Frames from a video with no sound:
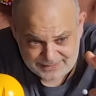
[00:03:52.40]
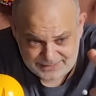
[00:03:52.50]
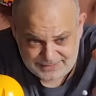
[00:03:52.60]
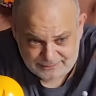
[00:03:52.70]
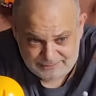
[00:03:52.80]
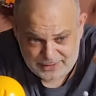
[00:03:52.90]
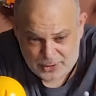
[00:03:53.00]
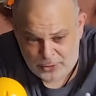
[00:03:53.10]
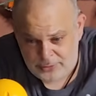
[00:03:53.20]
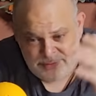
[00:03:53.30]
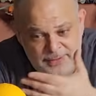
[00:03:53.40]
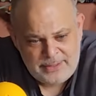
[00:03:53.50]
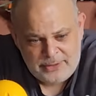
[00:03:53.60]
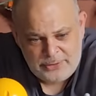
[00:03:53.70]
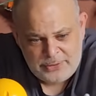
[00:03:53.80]
tilt of the Earth
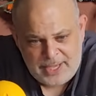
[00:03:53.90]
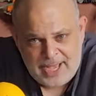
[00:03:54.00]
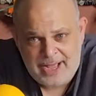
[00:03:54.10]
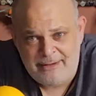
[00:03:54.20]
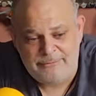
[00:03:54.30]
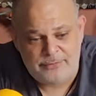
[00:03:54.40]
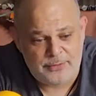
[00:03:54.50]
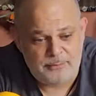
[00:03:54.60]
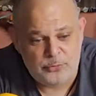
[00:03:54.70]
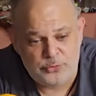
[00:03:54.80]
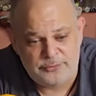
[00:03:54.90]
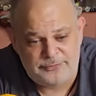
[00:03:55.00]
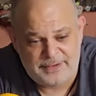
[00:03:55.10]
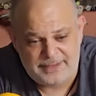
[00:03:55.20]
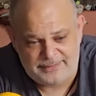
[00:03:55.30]
here you have the moon
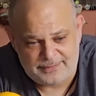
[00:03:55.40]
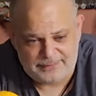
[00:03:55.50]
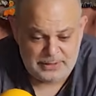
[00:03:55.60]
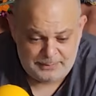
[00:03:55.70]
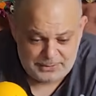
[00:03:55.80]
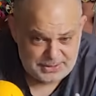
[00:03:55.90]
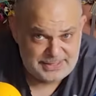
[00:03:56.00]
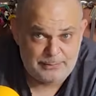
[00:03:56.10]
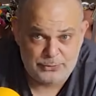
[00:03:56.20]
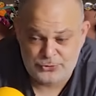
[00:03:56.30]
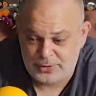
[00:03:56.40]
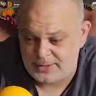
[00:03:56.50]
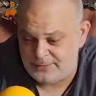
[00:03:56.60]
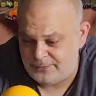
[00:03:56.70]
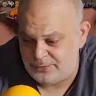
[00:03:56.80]
phases. Let me just
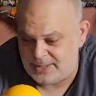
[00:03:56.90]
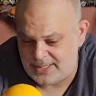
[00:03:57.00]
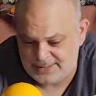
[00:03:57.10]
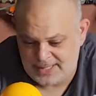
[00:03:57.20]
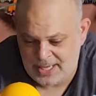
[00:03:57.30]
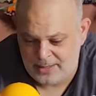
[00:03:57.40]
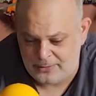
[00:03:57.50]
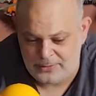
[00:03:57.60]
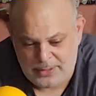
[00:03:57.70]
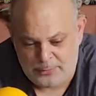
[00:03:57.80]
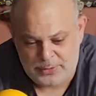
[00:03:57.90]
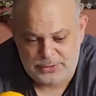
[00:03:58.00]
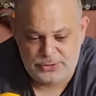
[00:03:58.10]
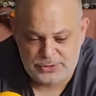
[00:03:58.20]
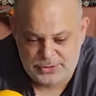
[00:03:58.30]
demonstrate for you guys how it works. You